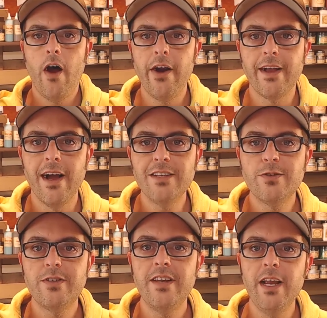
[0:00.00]
Alright
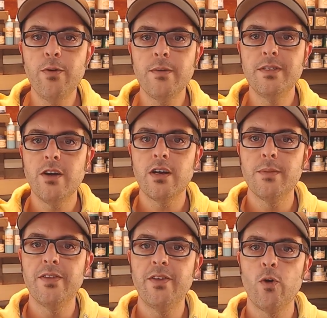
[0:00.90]
guys, so today we're going to be talking
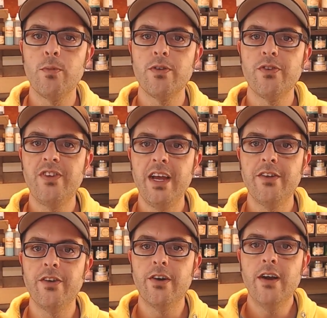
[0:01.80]
about the orbital
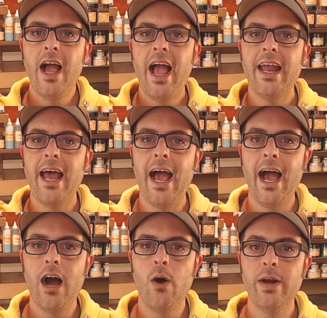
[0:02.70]
sander and
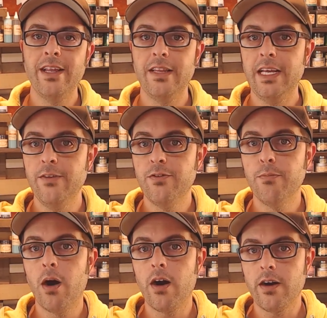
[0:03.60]
how it
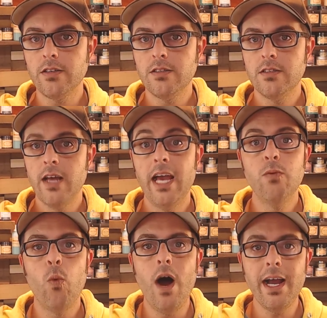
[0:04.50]
leaves marks
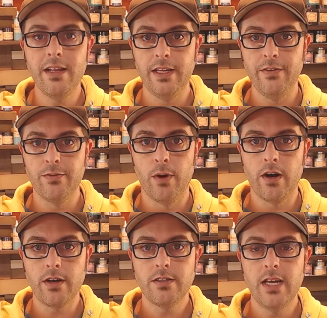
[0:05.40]
and why it leaves
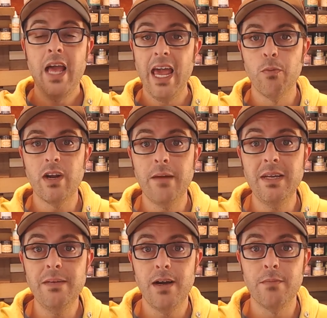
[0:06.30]
marks. And what I
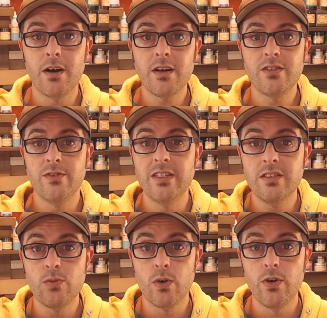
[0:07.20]
mean by marks are
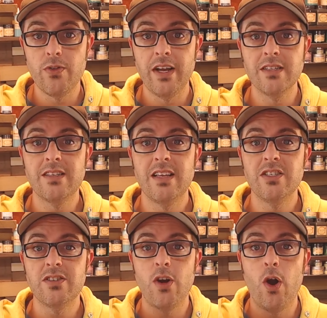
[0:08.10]
these swirl things that
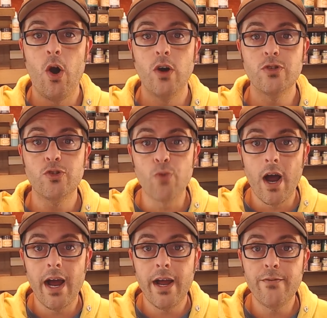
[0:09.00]
just
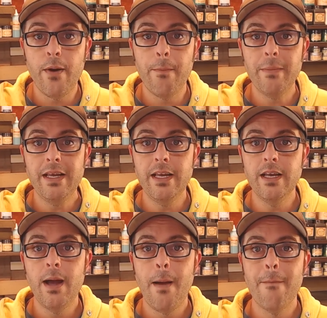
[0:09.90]
drive me